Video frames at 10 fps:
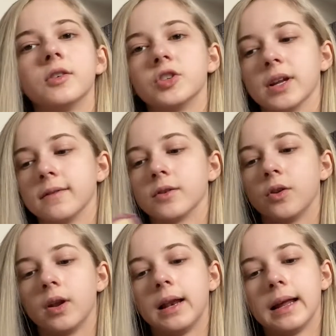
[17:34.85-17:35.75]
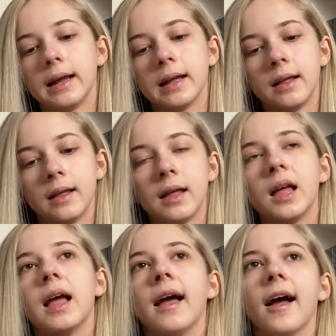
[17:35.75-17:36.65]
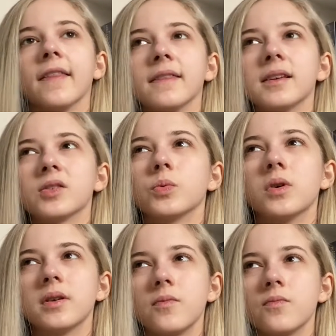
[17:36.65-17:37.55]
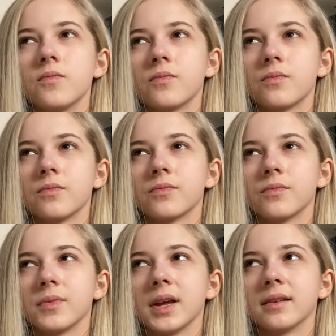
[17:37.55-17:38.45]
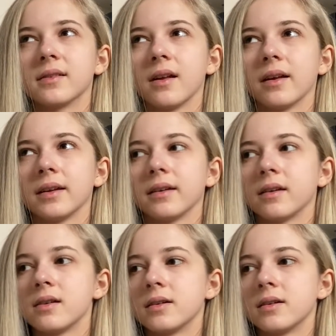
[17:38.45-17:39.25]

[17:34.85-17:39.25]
Jennifer Donnelly. And this one is like,